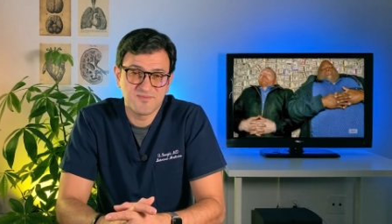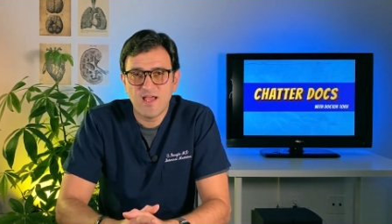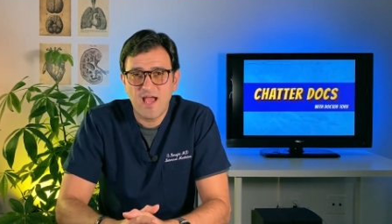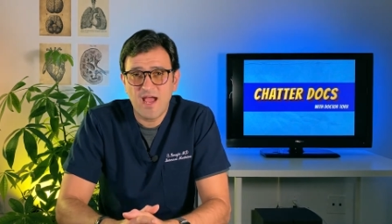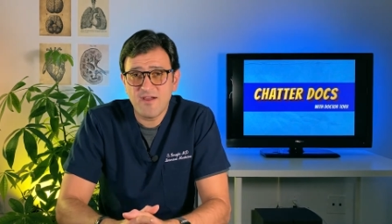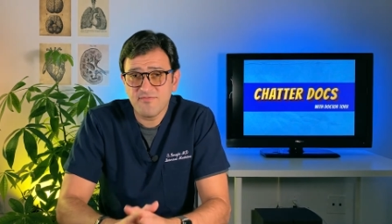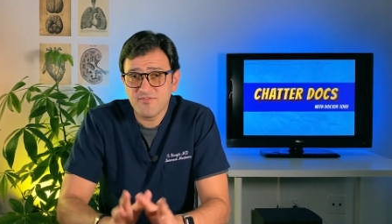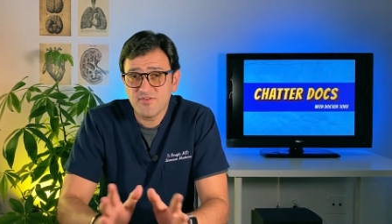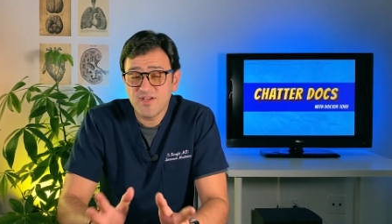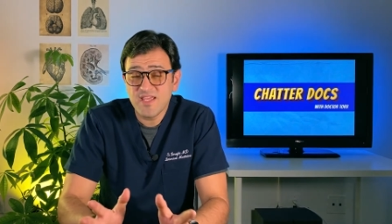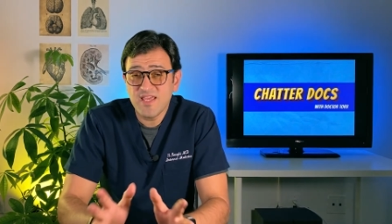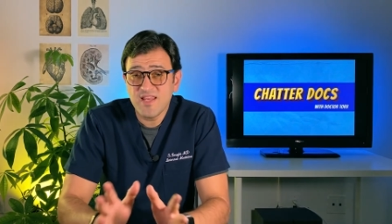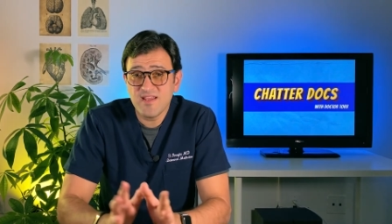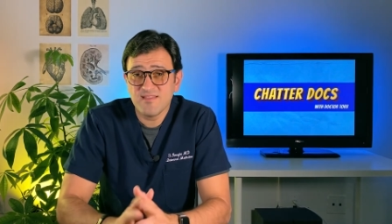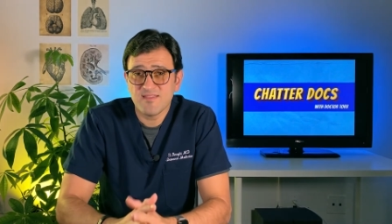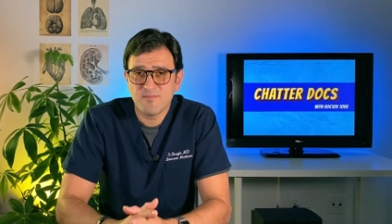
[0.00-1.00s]
After
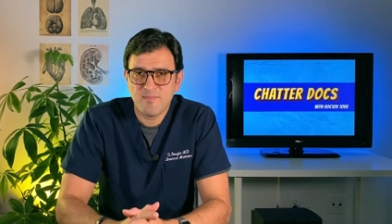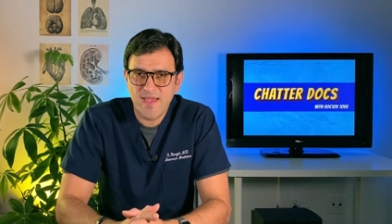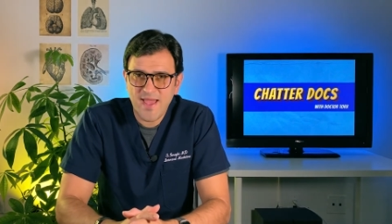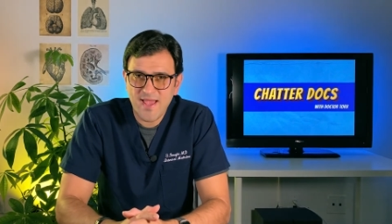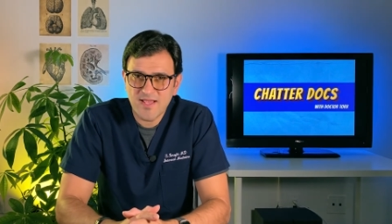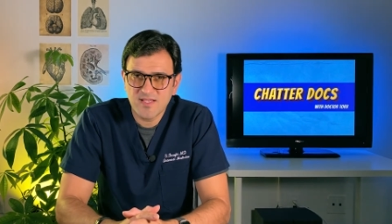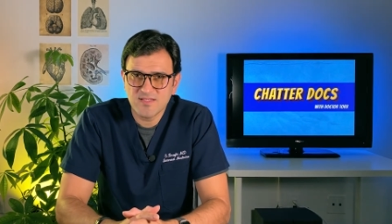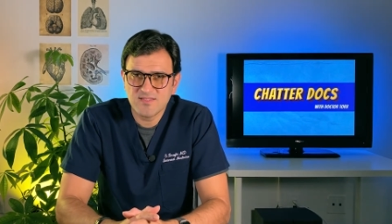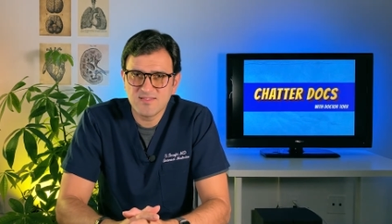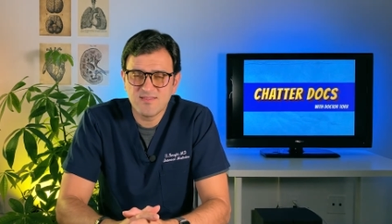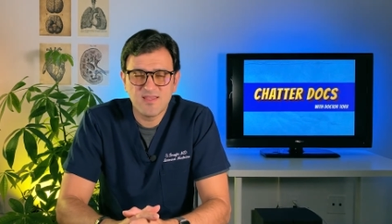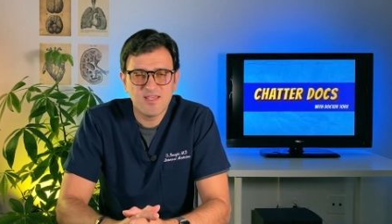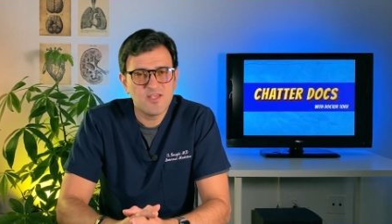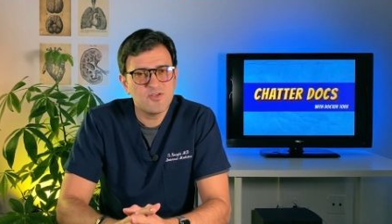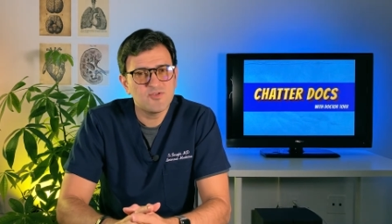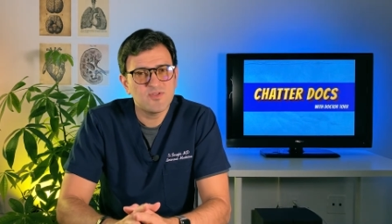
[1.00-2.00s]
eating the packets, they
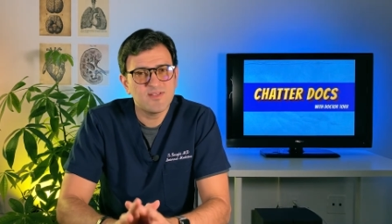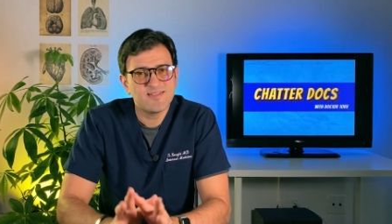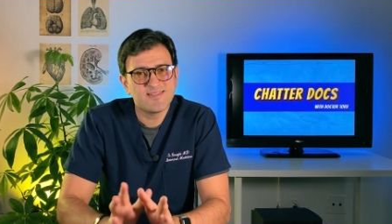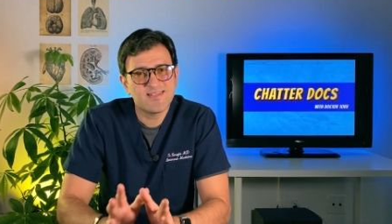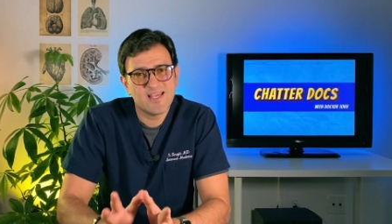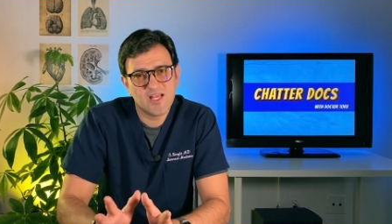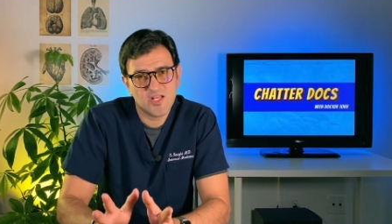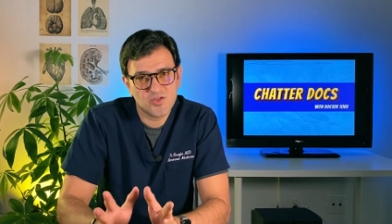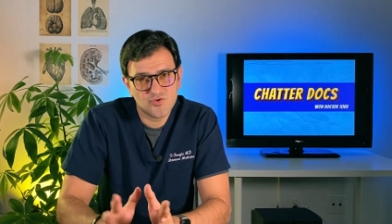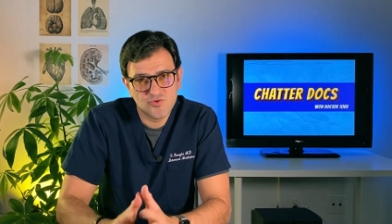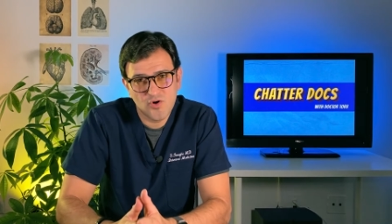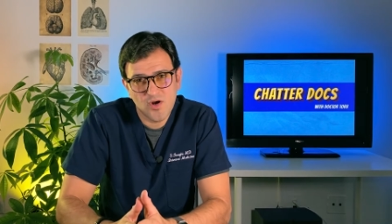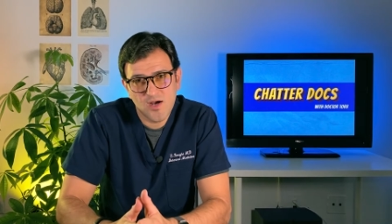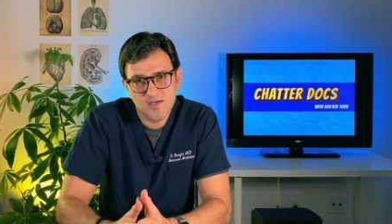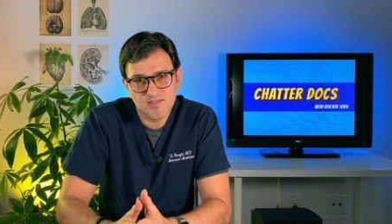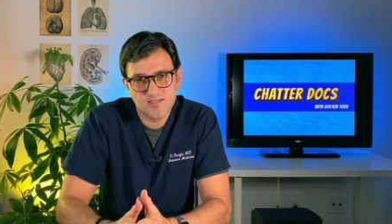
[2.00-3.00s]
usually take
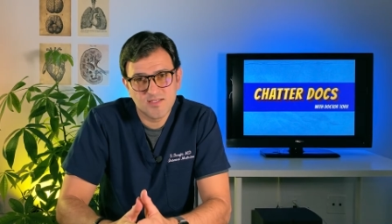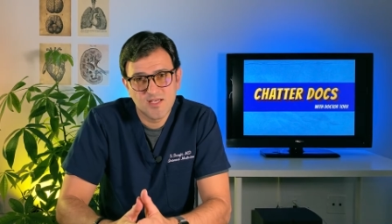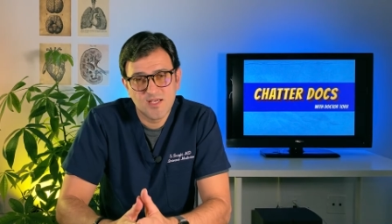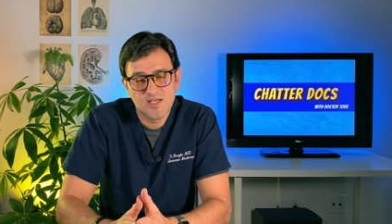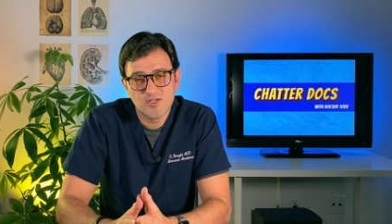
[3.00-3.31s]
drugs